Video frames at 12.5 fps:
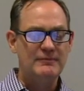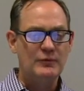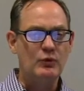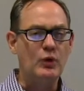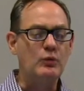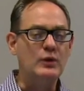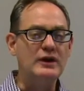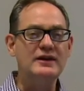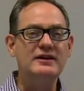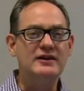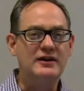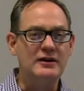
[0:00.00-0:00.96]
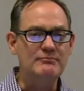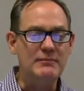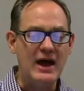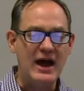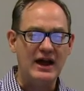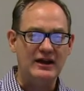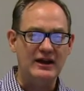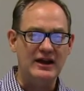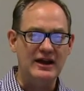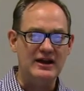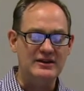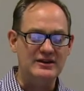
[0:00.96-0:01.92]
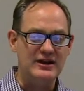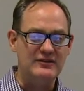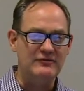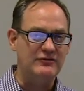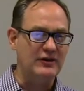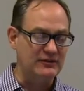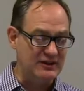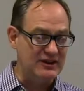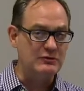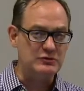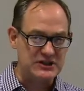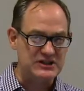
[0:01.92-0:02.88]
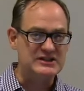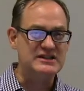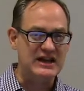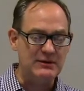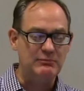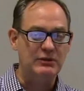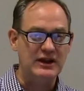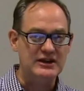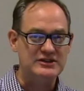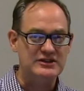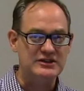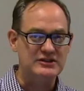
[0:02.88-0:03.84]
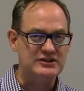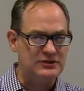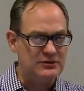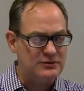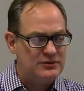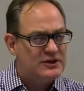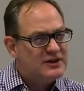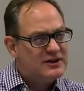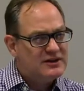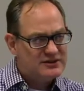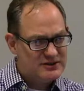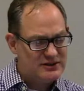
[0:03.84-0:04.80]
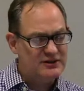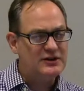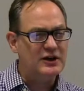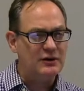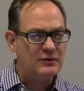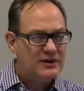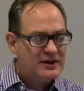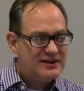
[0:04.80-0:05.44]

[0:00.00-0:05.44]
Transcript: were willing to come back and felt it was a safe place to you know,